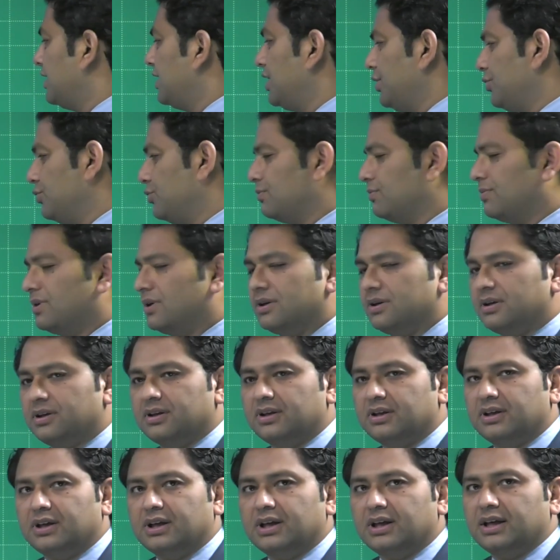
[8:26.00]
cube.
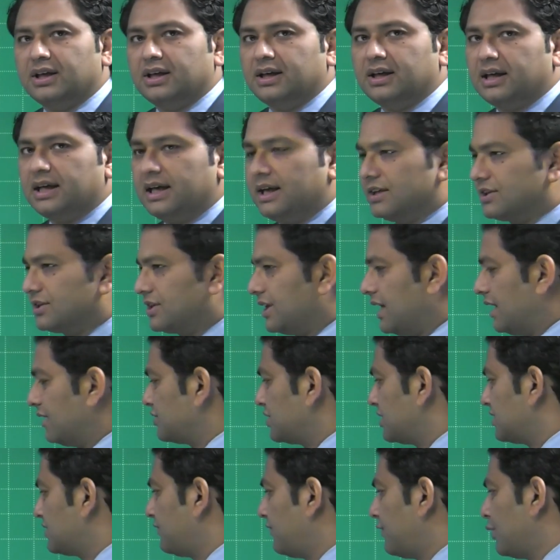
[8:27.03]
So now
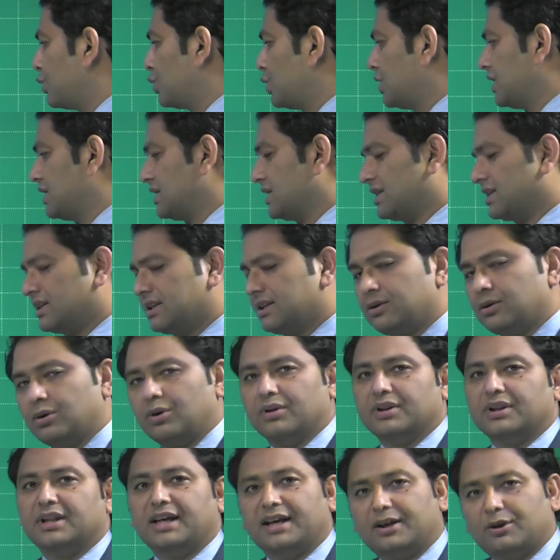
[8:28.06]
just focus
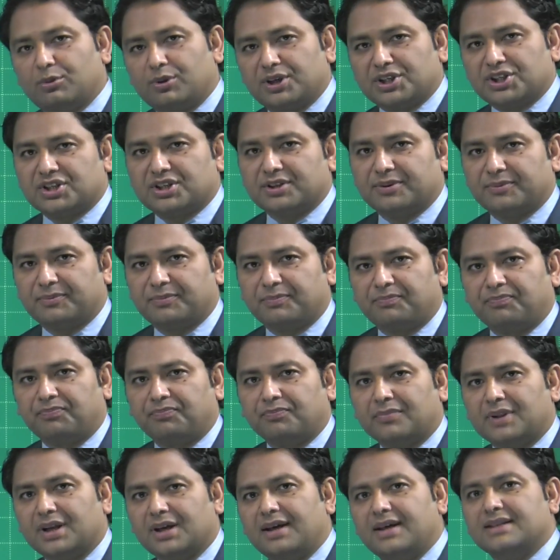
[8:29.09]
on the equation.
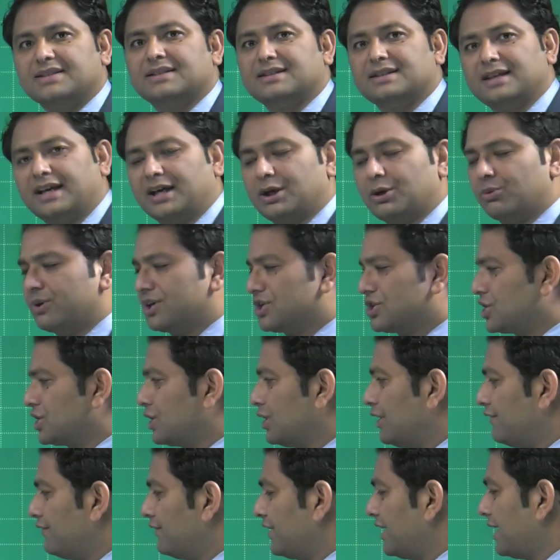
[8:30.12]
It's the equation
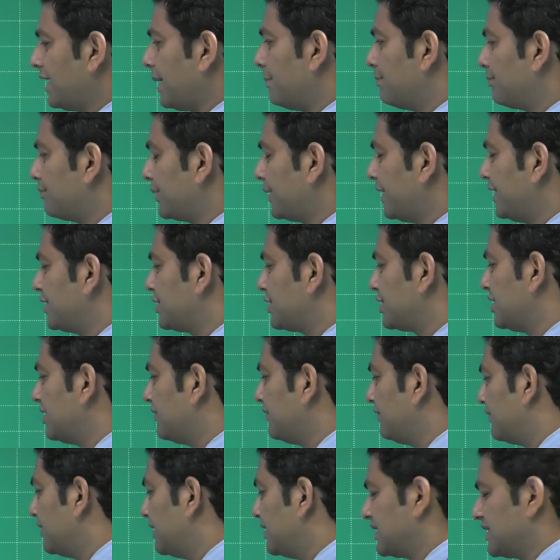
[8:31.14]
of temperature
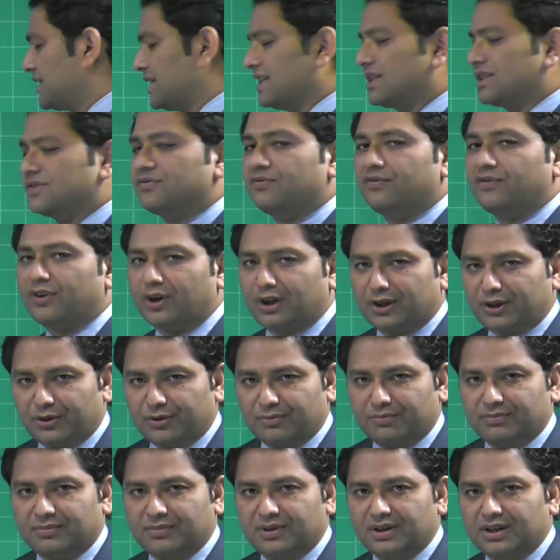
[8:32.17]
versus
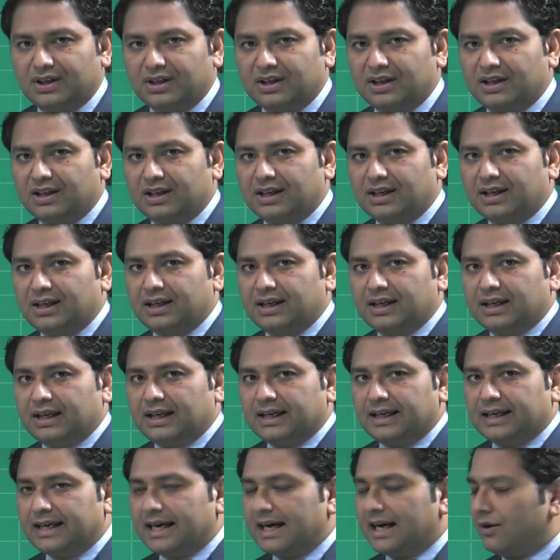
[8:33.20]
volume.
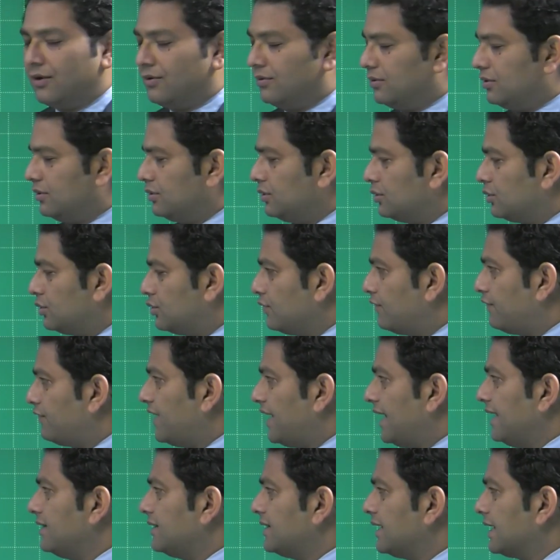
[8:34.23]
Now to
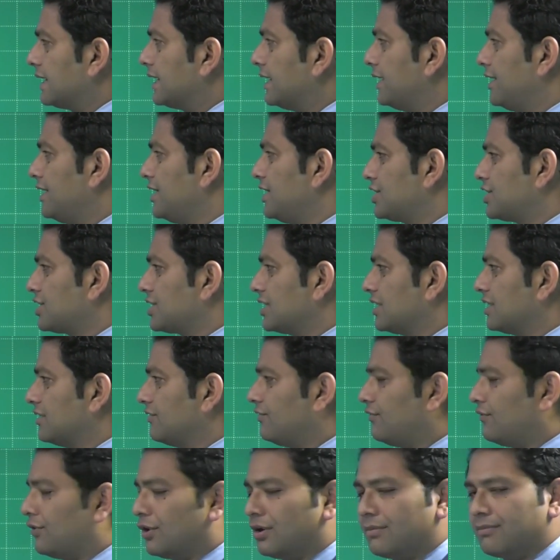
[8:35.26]
find the condition
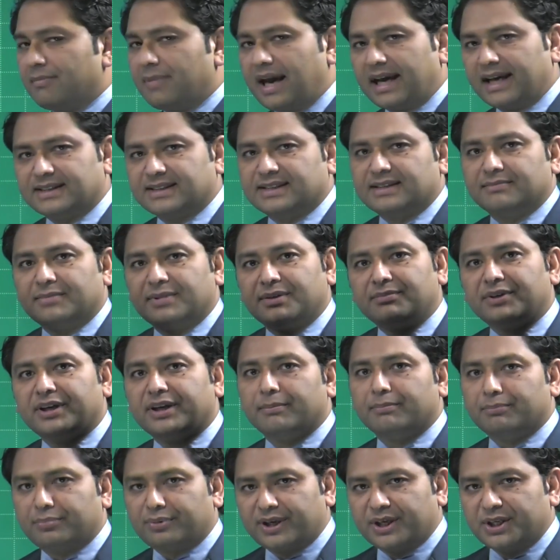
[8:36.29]
for maximum
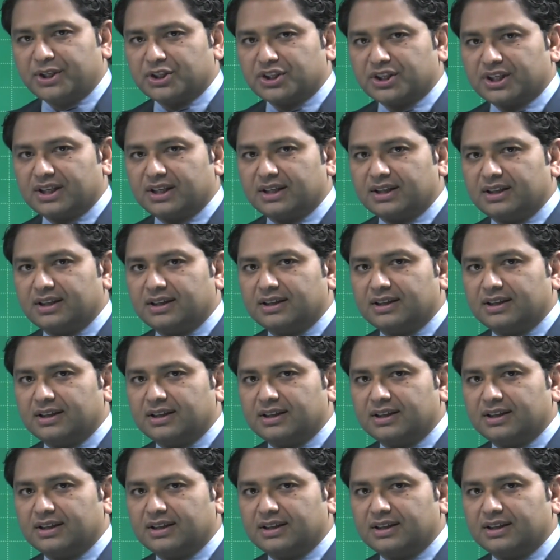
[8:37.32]
temperature,